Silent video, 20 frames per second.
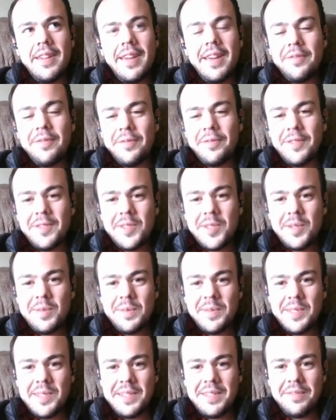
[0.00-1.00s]
it
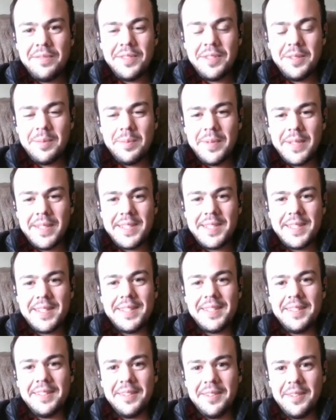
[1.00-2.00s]
was difficult because I
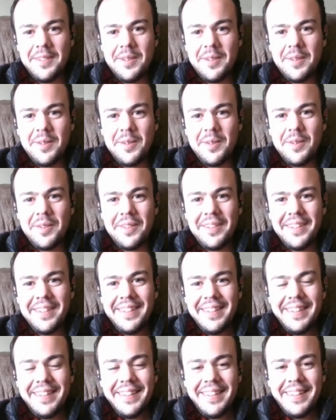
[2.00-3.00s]
didn't know
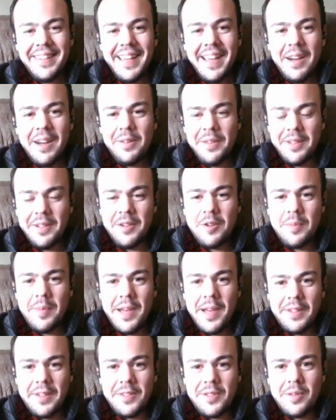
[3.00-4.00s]
how to go
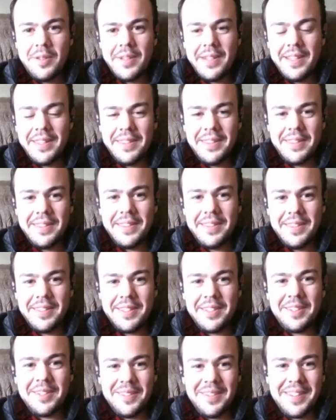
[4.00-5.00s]
about doing it the
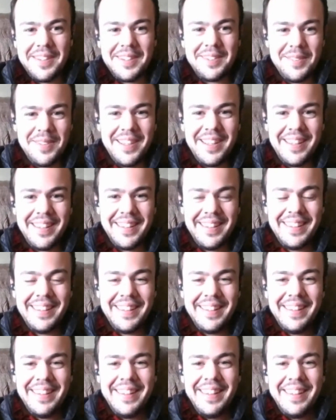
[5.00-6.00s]
correct way.
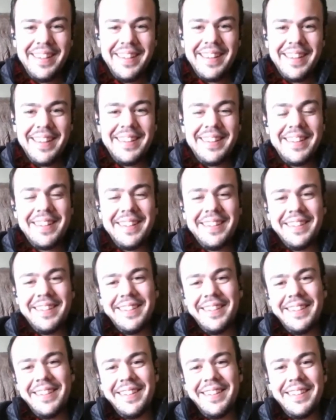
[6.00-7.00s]
And
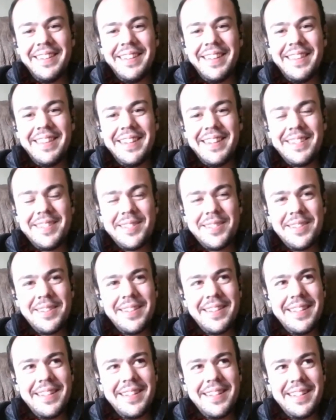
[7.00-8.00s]
then I
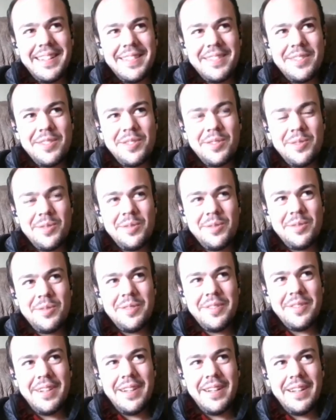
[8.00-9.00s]
started getting
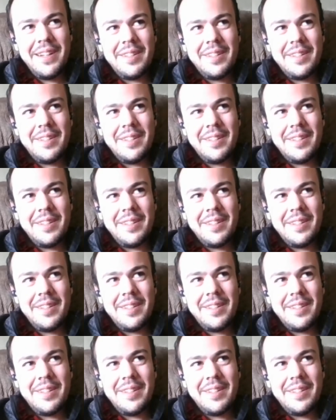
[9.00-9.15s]
into